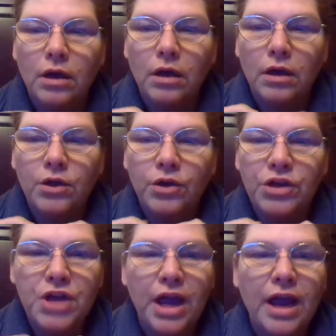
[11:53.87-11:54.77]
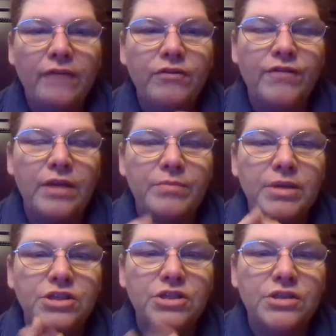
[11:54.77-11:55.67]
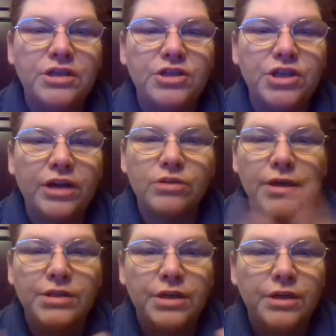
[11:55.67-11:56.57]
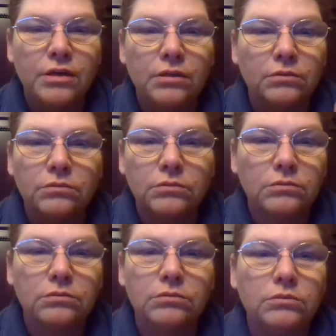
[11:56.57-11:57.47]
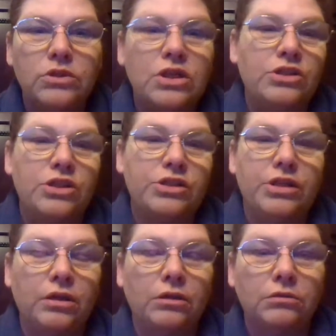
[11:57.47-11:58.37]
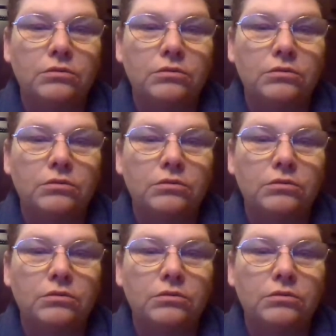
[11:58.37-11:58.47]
you need to have your vitamin D checked twice a year. It's just it.